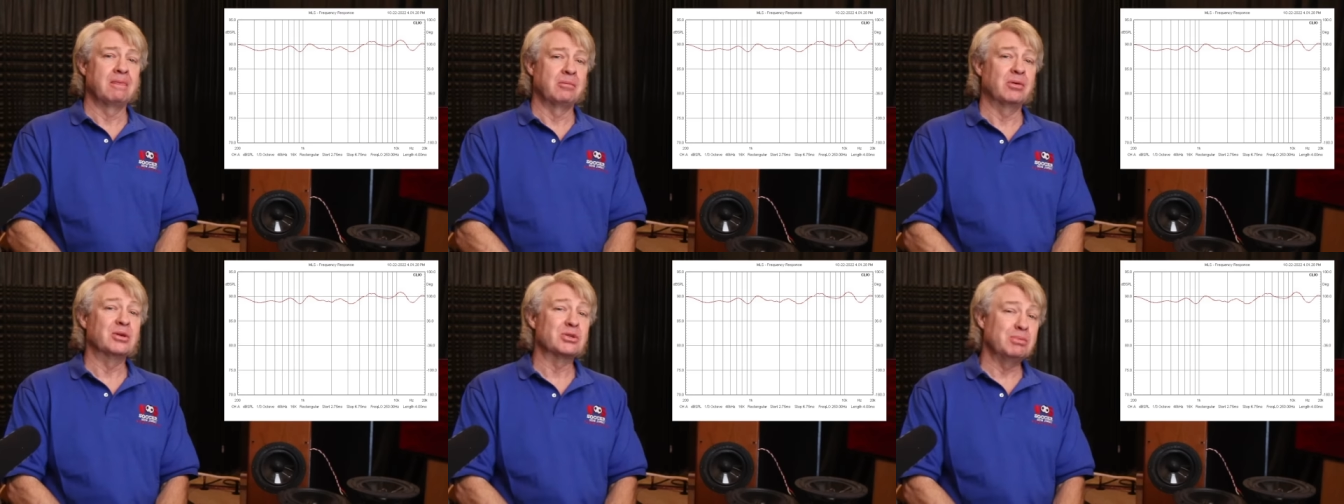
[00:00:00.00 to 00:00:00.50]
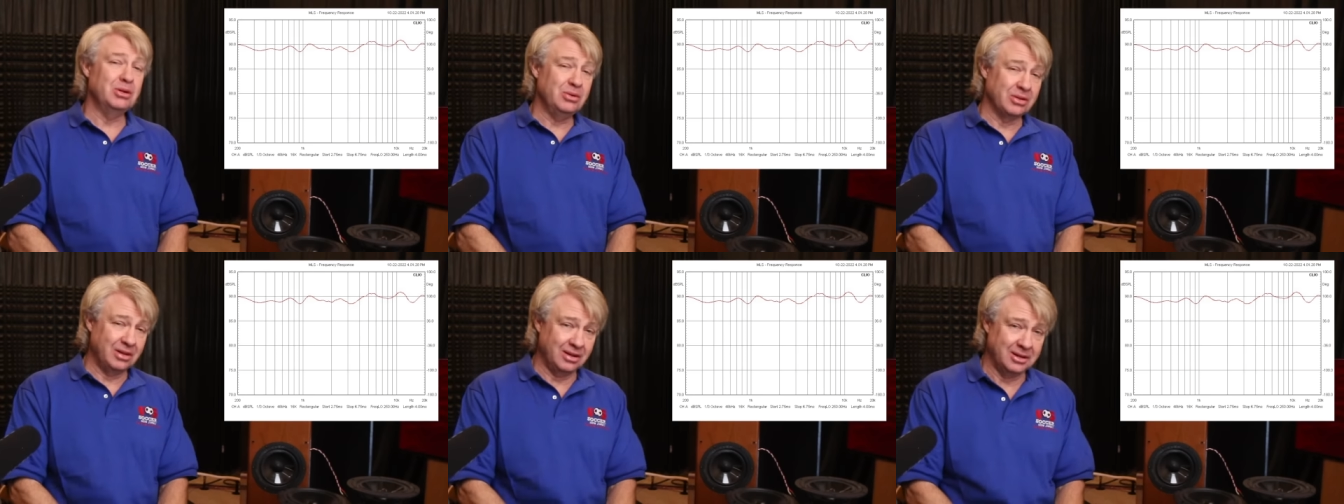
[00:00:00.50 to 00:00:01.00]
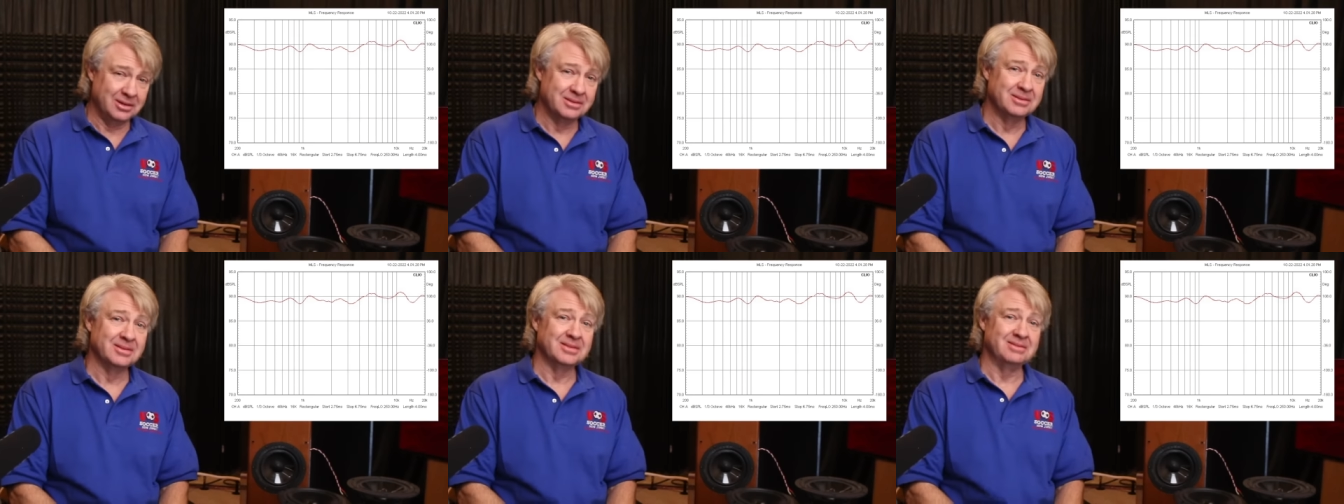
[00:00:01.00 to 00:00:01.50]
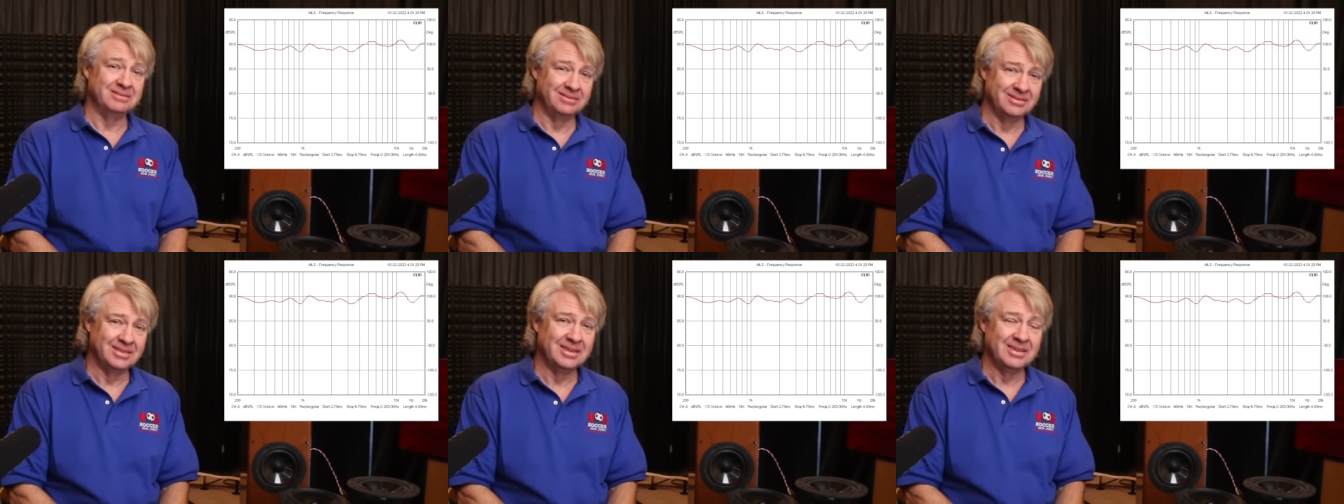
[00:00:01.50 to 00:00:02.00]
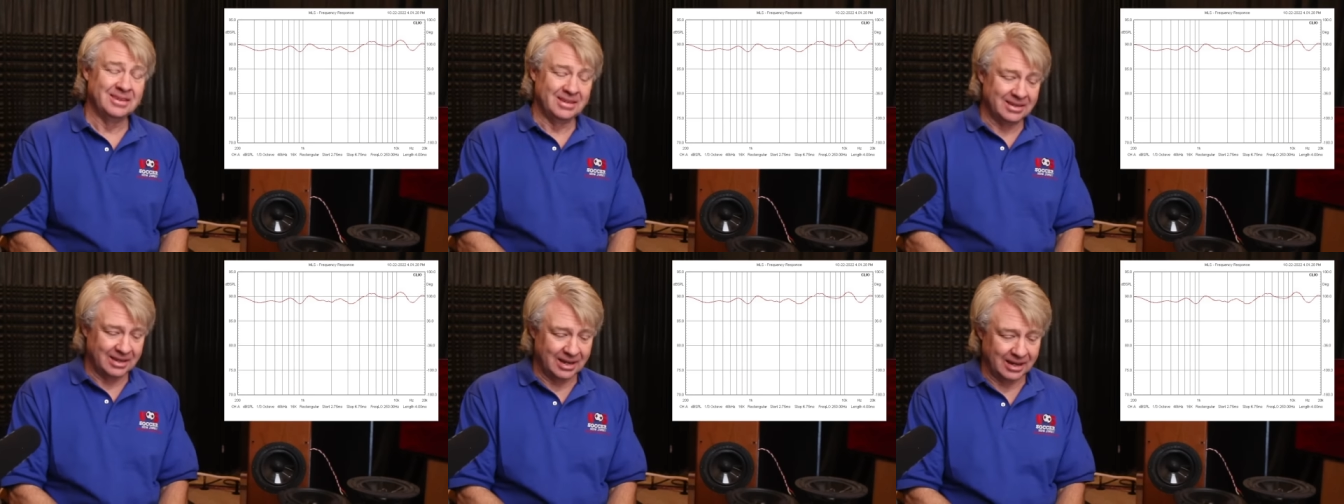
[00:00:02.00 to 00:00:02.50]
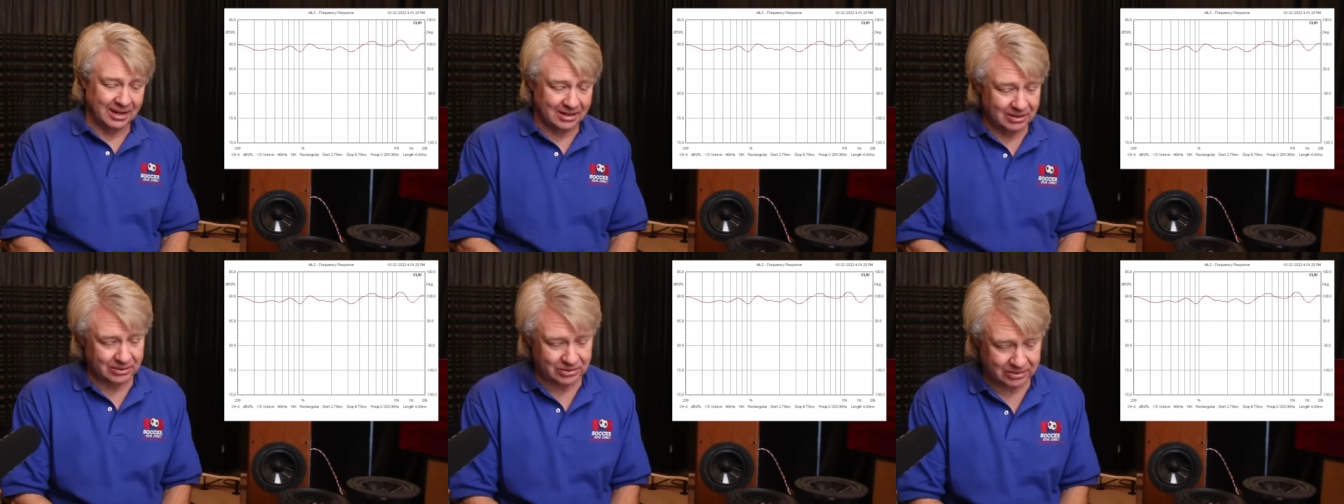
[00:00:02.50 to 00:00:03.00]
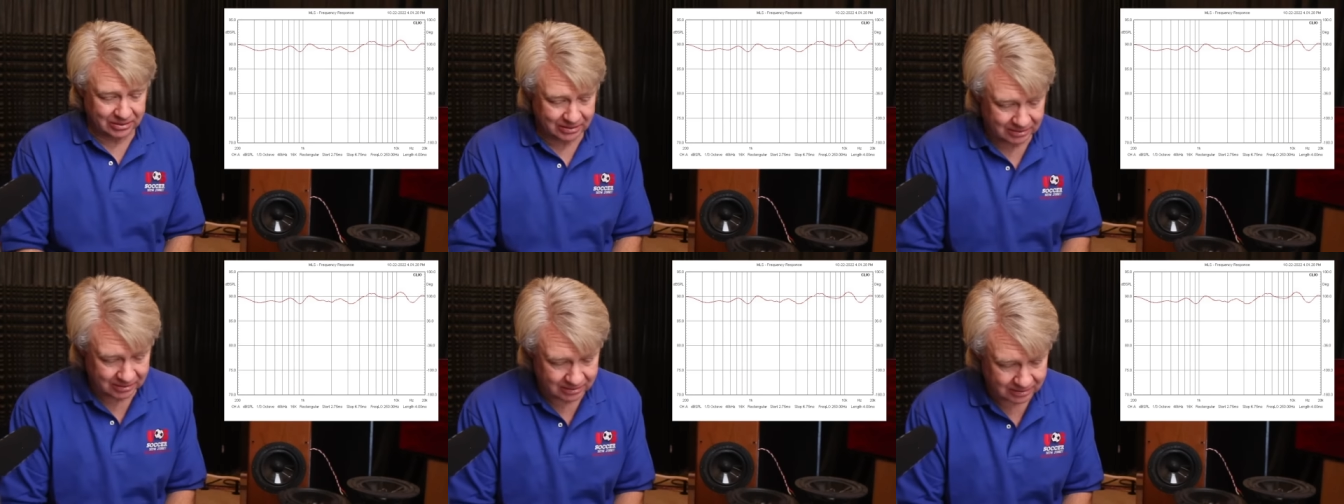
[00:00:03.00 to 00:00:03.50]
Pretty smooth, huh? Yeah, it looks good.